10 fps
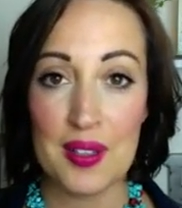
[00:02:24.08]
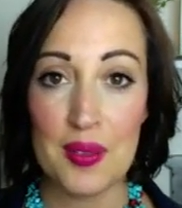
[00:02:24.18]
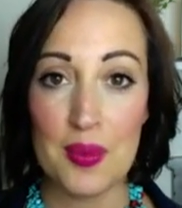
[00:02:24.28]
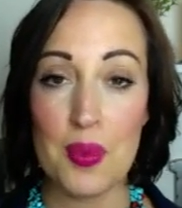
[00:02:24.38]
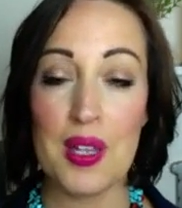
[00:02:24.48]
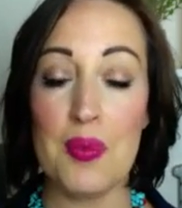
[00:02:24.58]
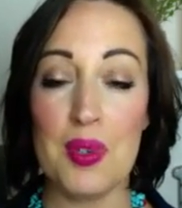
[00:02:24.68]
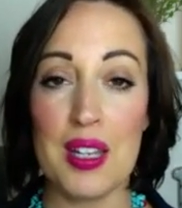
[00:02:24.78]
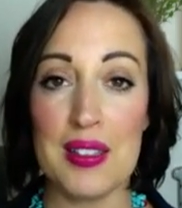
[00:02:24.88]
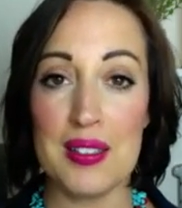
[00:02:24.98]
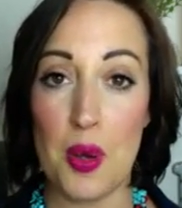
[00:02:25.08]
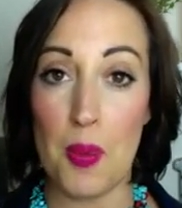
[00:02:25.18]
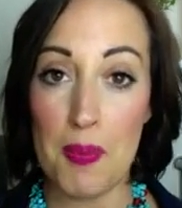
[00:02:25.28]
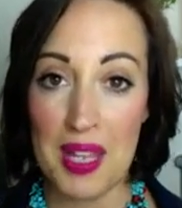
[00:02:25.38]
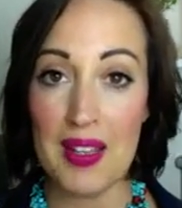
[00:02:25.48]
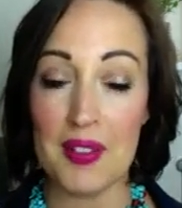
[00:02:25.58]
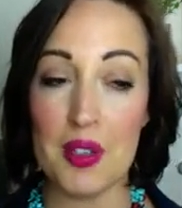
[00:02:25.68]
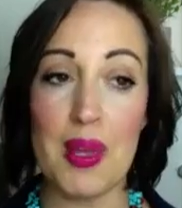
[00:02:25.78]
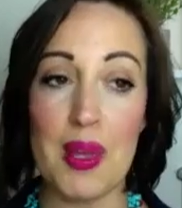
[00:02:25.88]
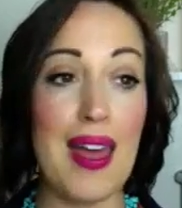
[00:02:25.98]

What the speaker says: we will get to know me a little bit.